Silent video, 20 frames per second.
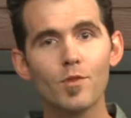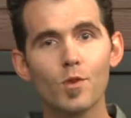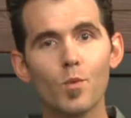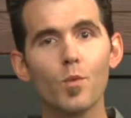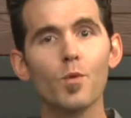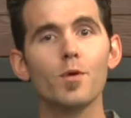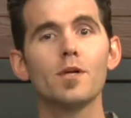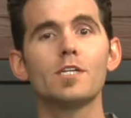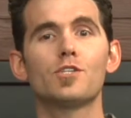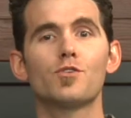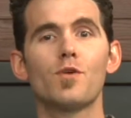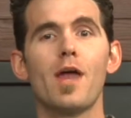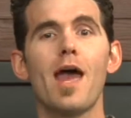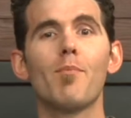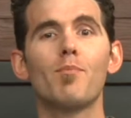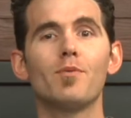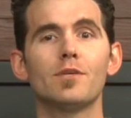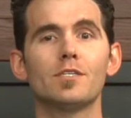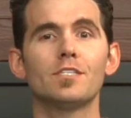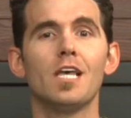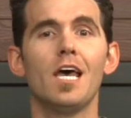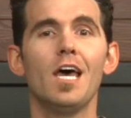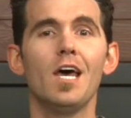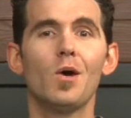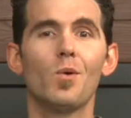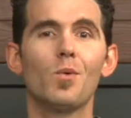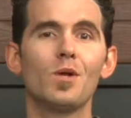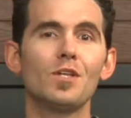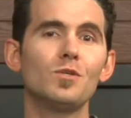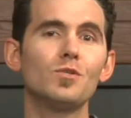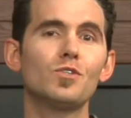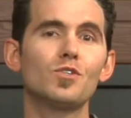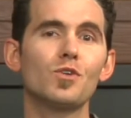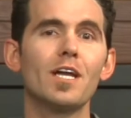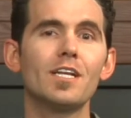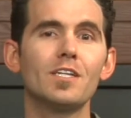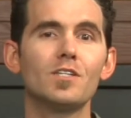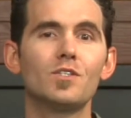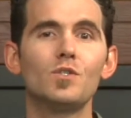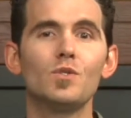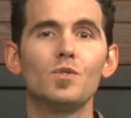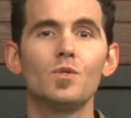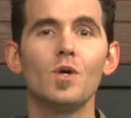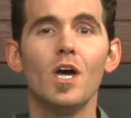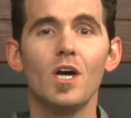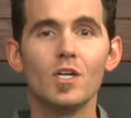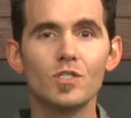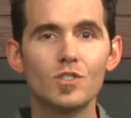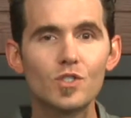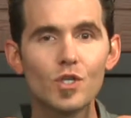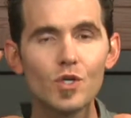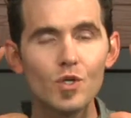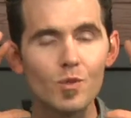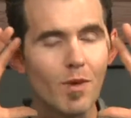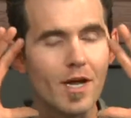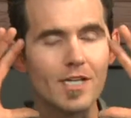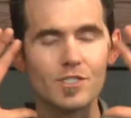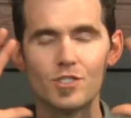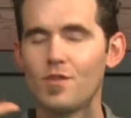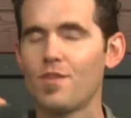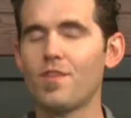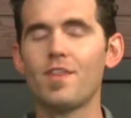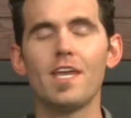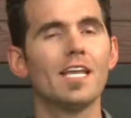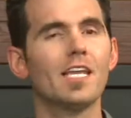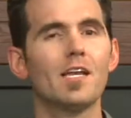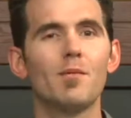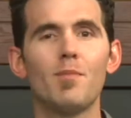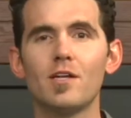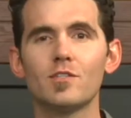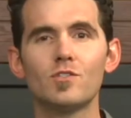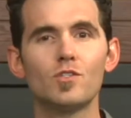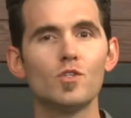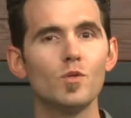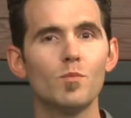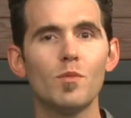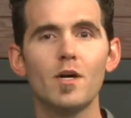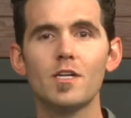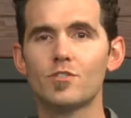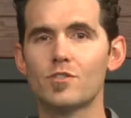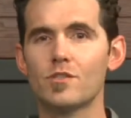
The worry trap is when you try to do too much, you're thinking about too much,